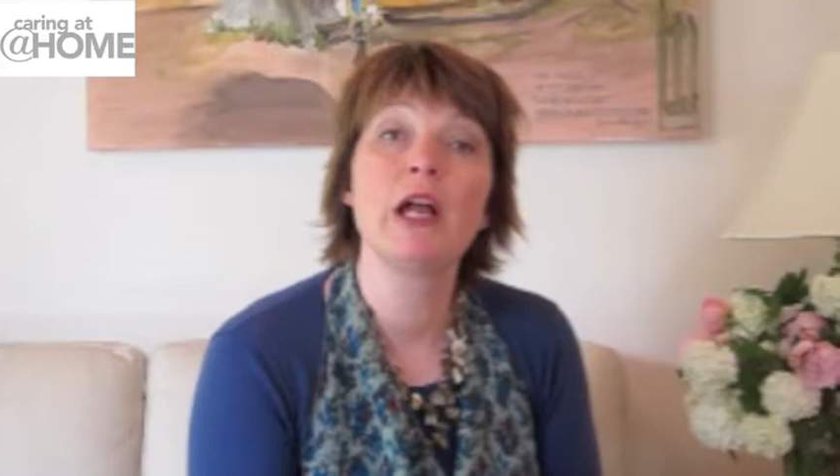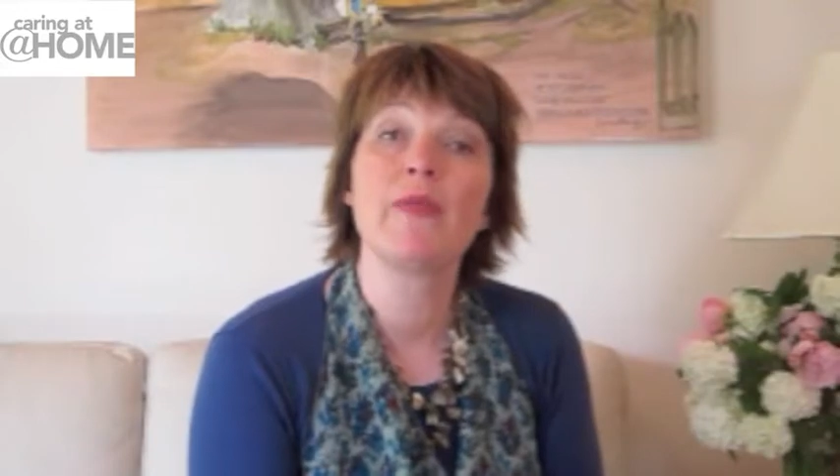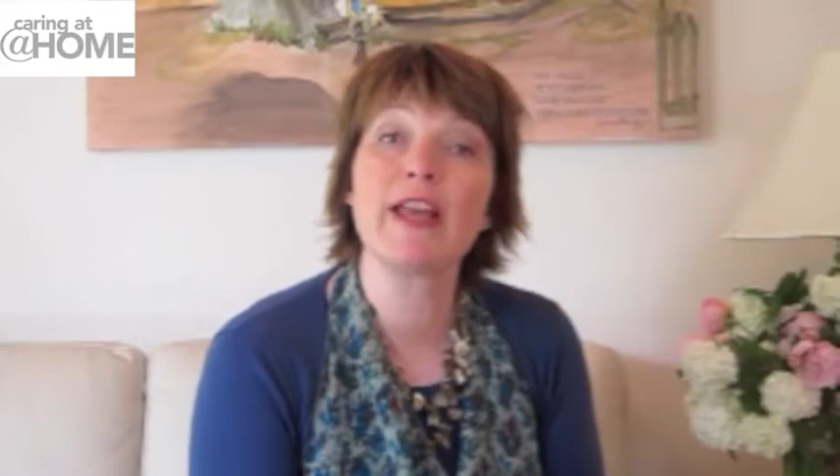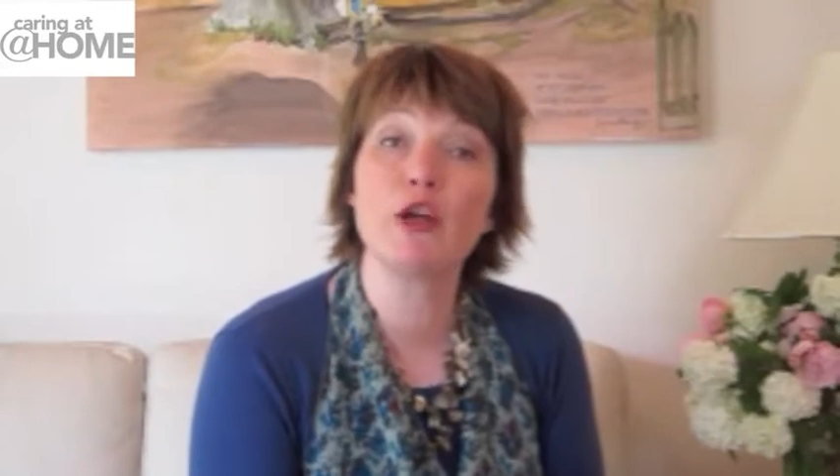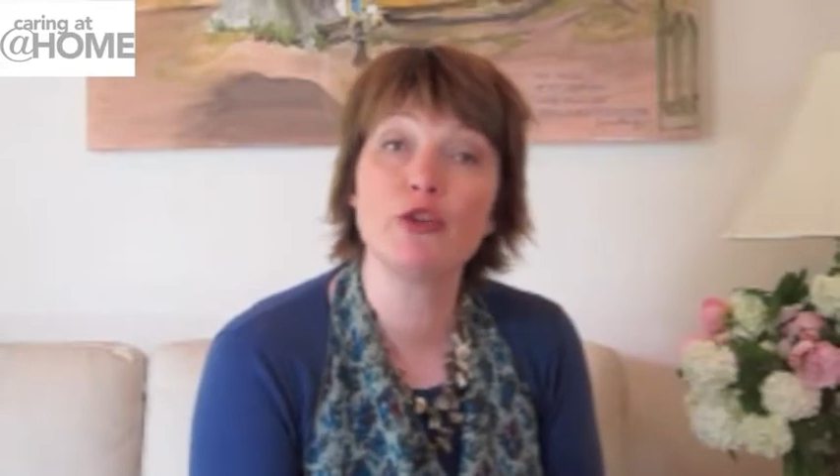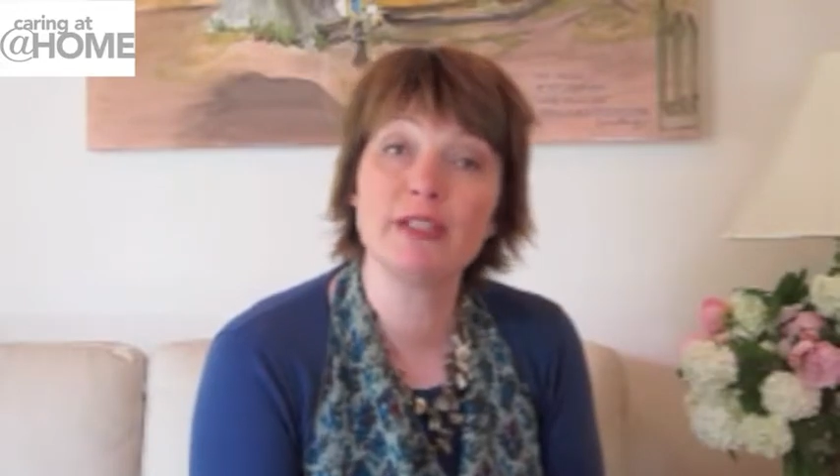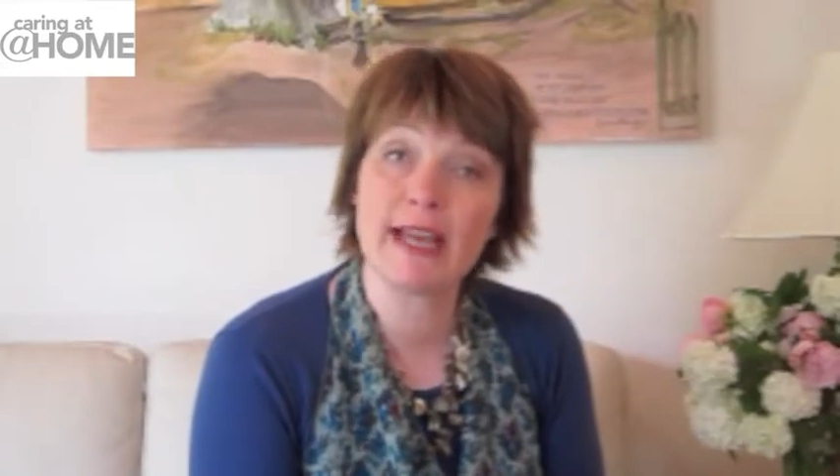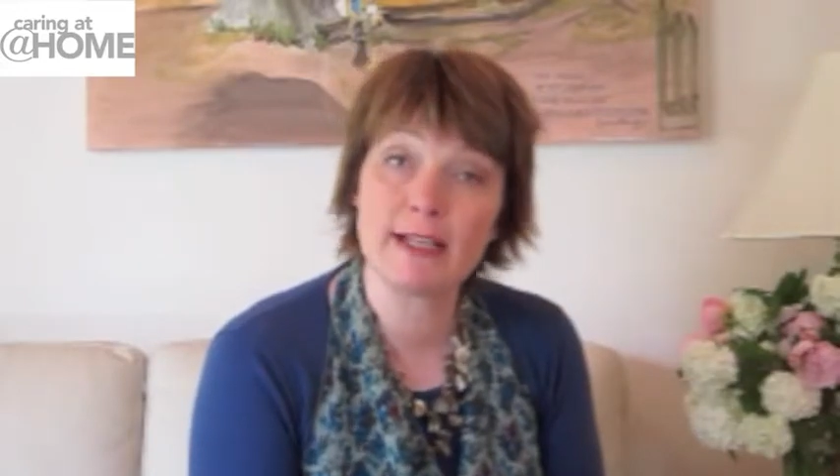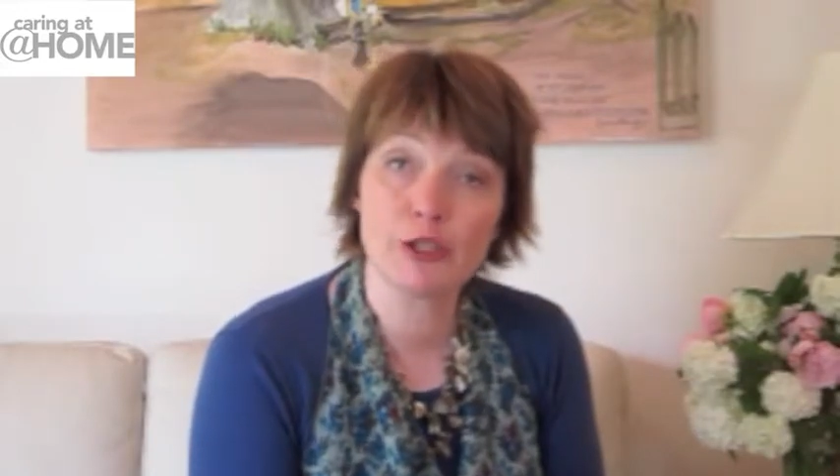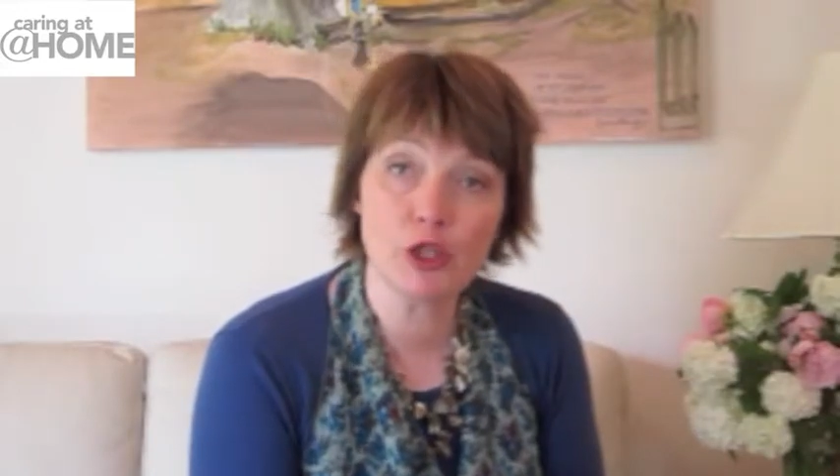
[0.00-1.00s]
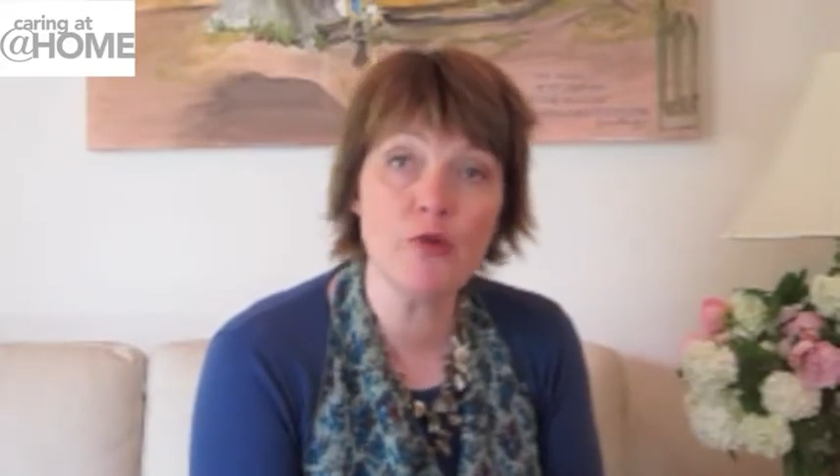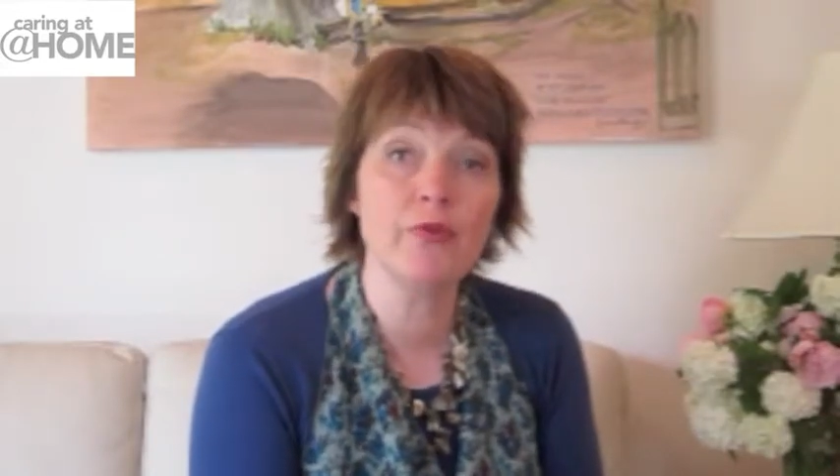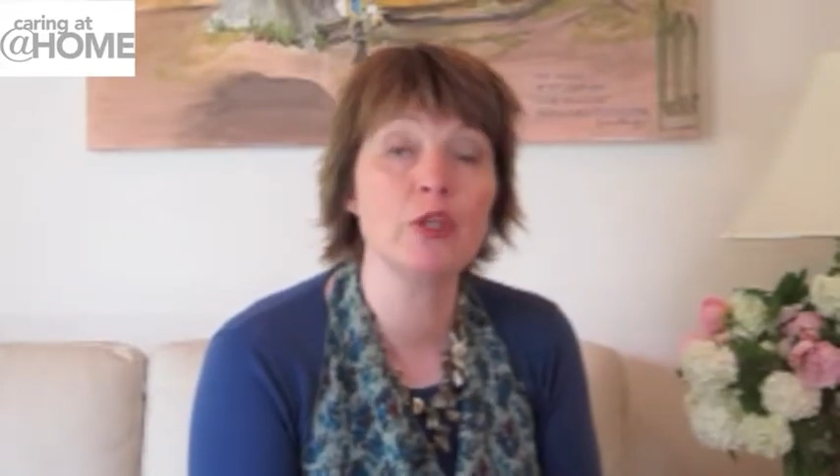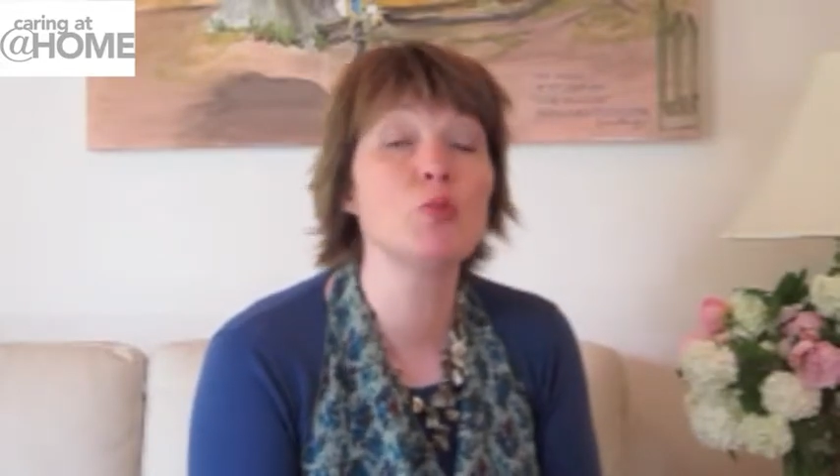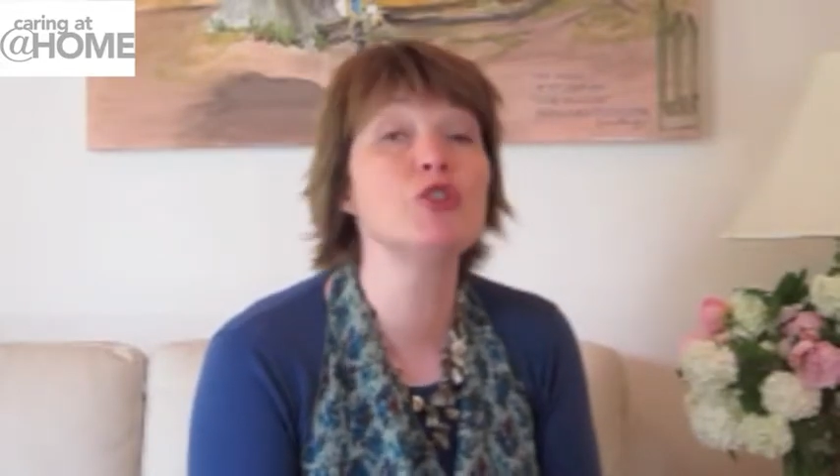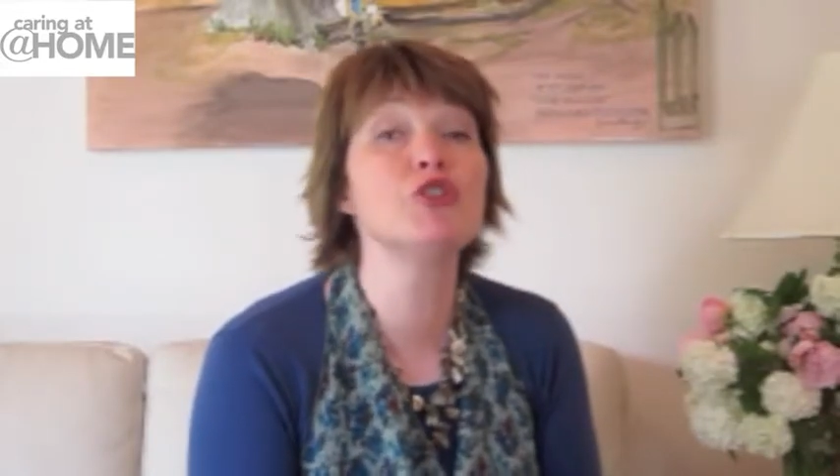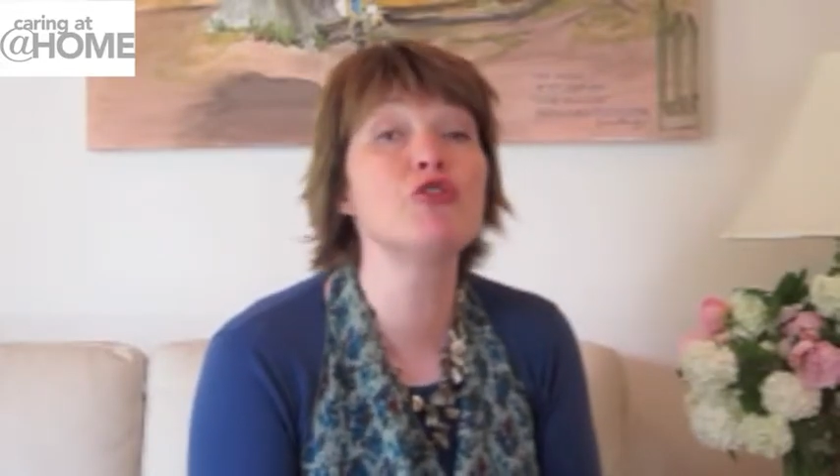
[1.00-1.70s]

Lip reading: They contain a solvent which